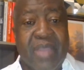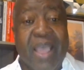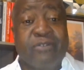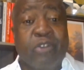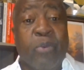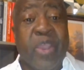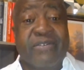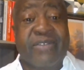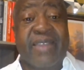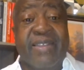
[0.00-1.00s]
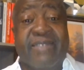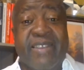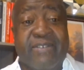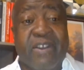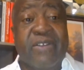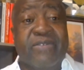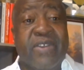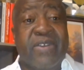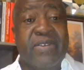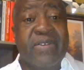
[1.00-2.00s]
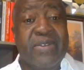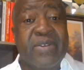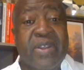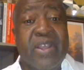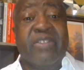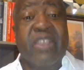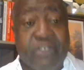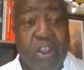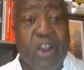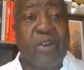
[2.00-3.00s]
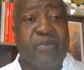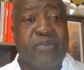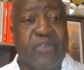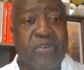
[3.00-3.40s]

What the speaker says: And so we are saying the teachers deserve